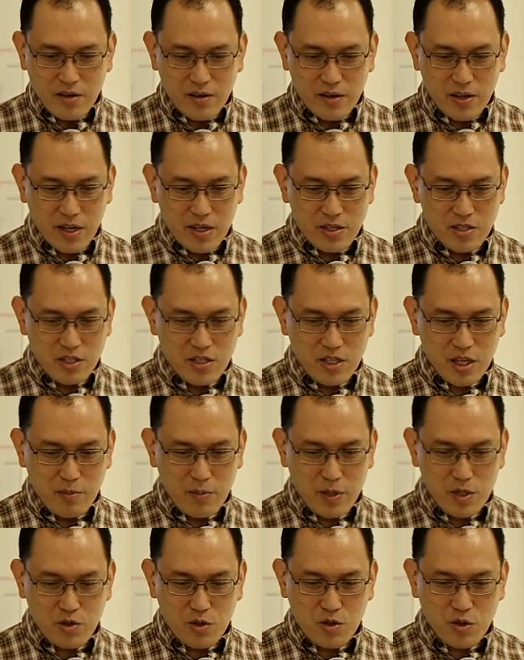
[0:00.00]
Okay, she's
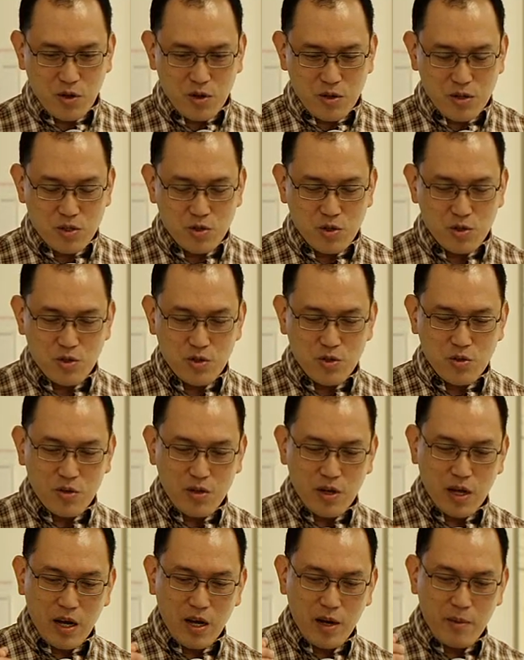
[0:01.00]
able to
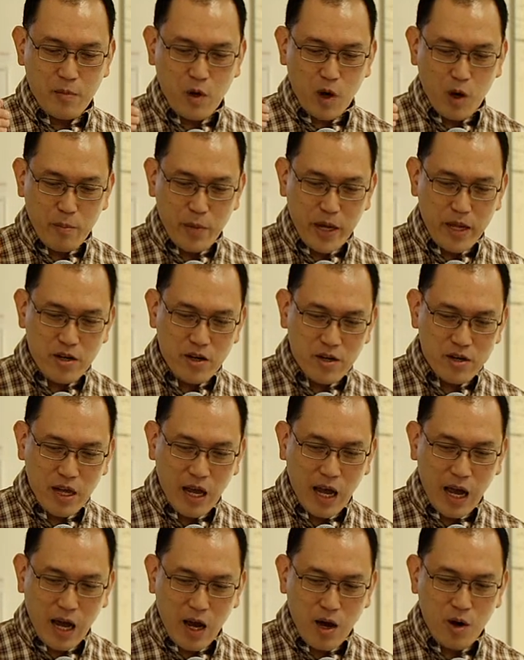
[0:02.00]
comment on
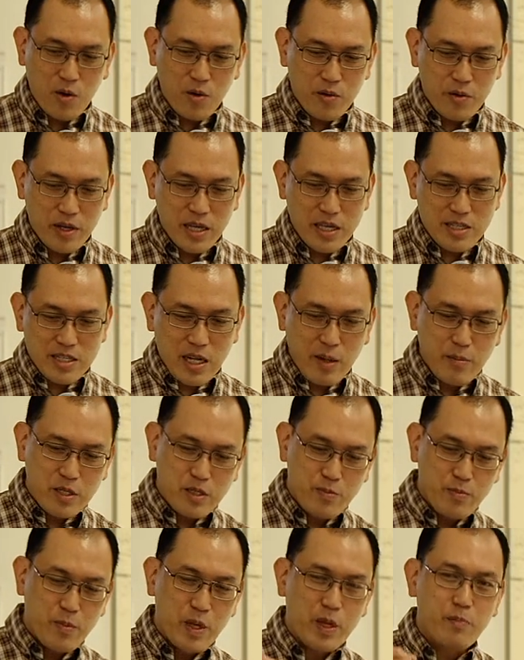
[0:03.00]
how Islam is
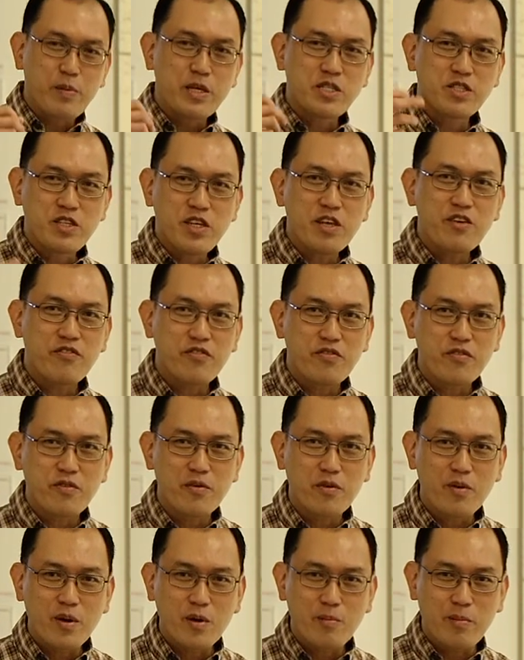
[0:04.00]
being perceived
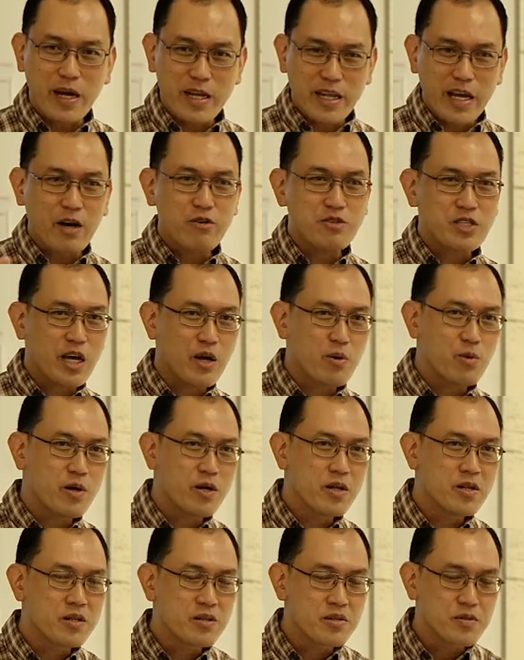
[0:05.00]
by the outside
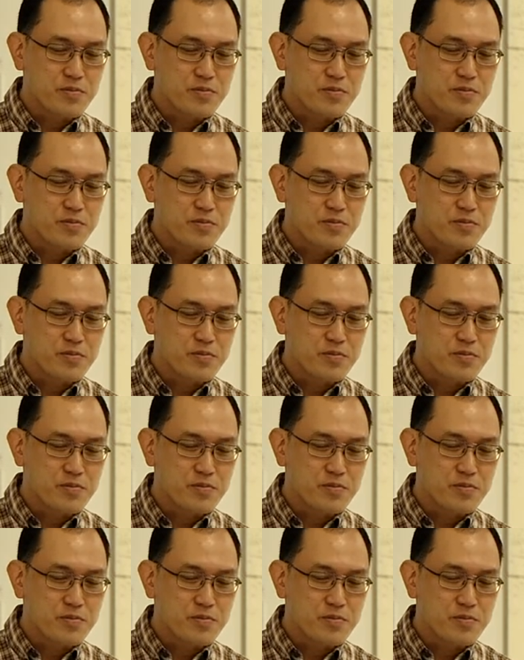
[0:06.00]
world.